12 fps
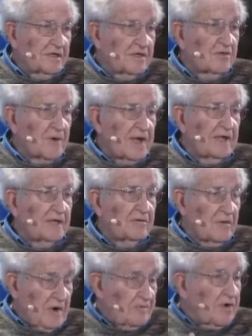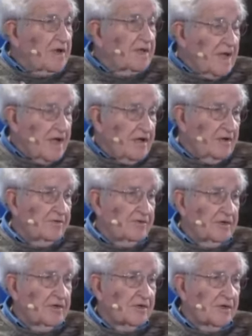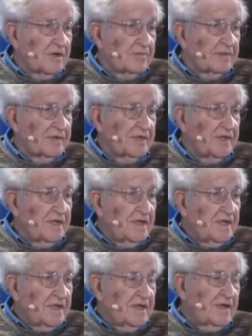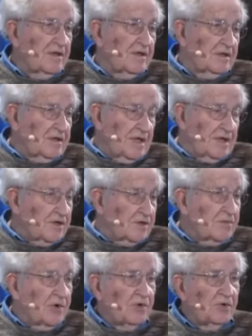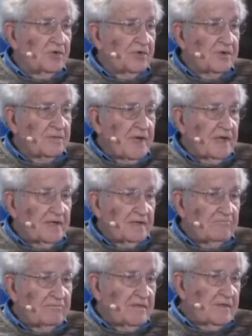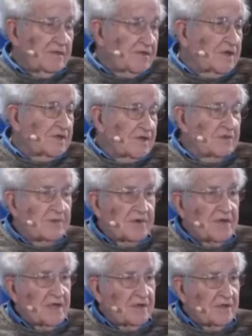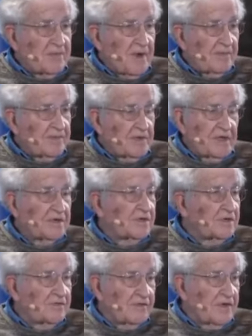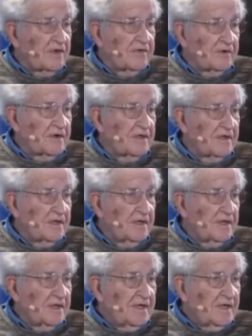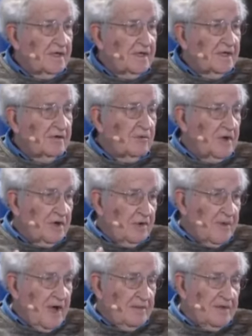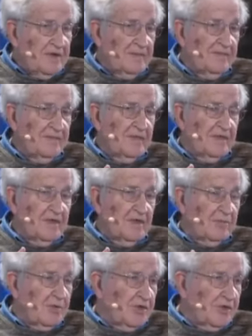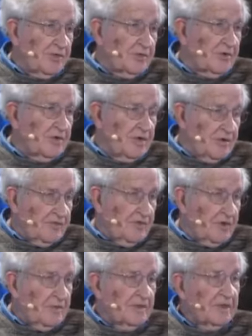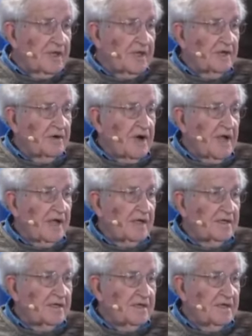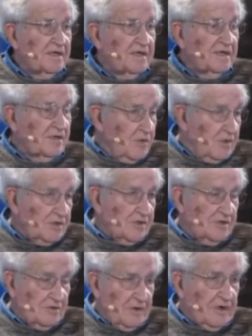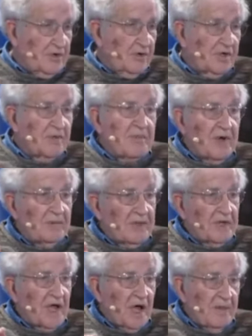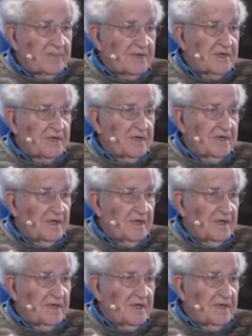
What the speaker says: the Reagan, right now, for example, latest polls, about 60% of the population favor it. When Obama put through the Affordable Care Act, there was, you recall, a public option,